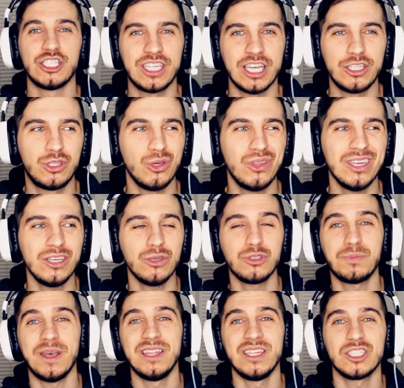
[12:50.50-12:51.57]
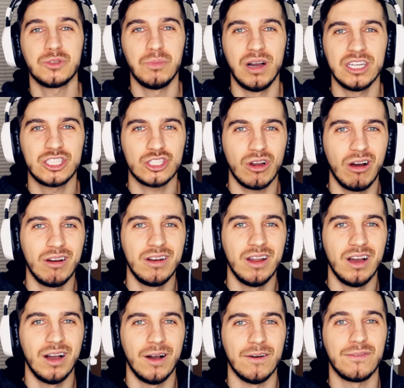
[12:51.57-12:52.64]
She said, "Do you think you spend this much on
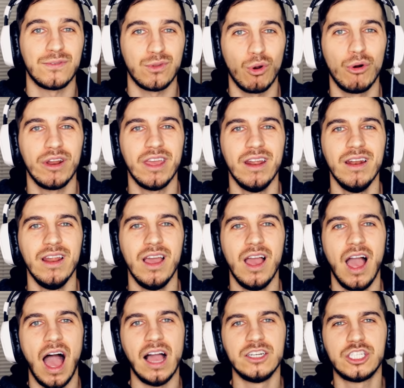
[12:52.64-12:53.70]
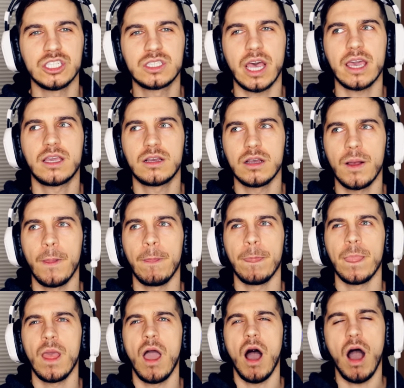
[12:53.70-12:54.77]
uh, Florian?" And she's like,
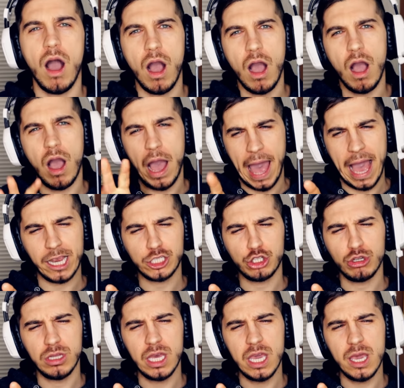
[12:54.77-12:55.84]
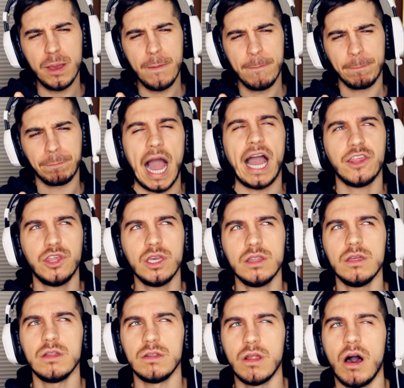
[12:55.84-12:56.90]
"Uh, actually." I think
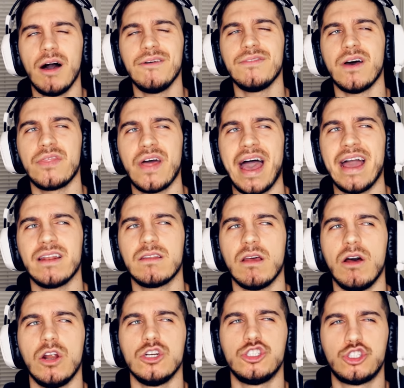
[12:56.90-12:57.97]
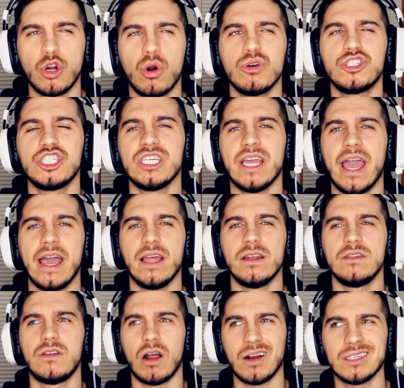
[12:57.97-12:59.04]
the love that uh, Georgi
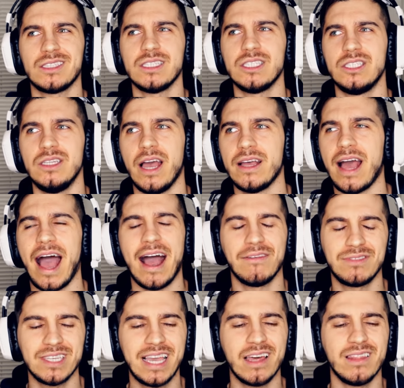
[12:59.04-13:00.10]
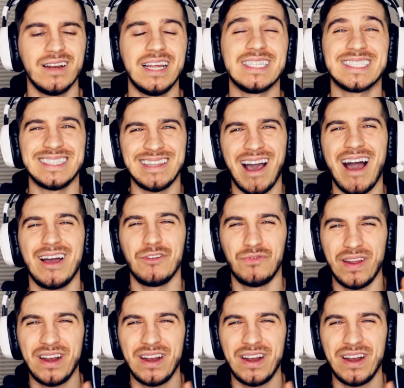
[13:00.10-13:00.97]
and Darcey have together is not